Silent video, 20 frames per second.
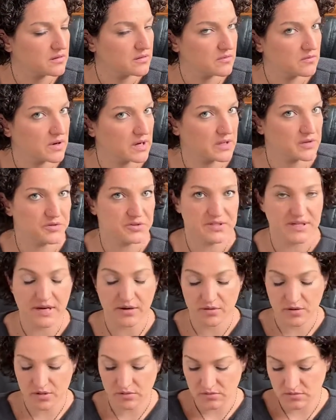regular
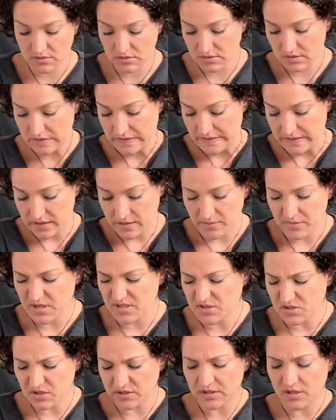tarot. Let me
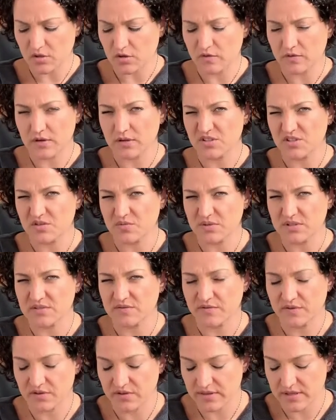start that over. I just
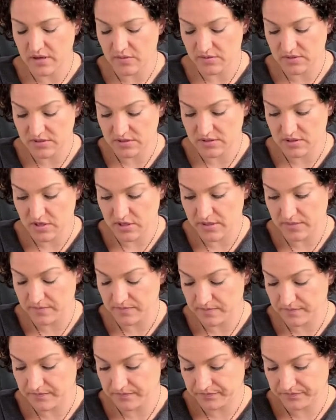wasn't feeling that one. Sorry.
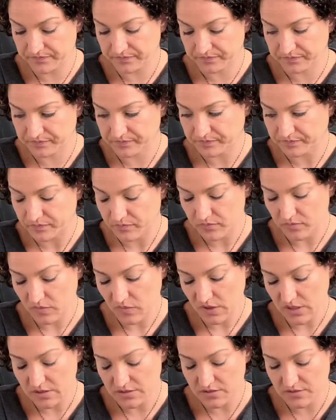
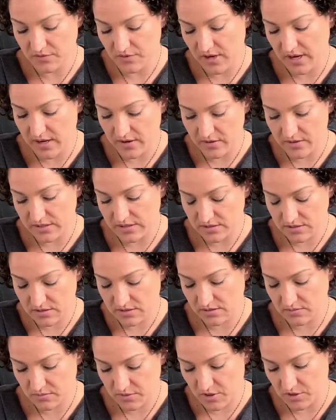It's for Aries.
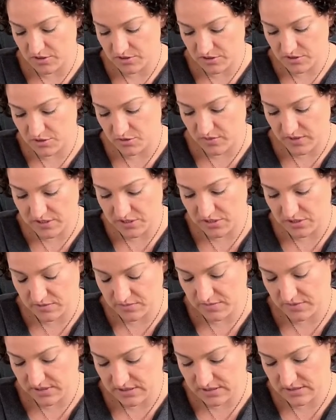Current situation,
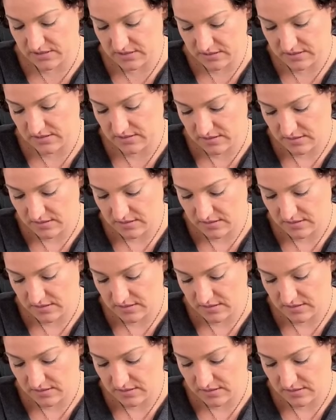please.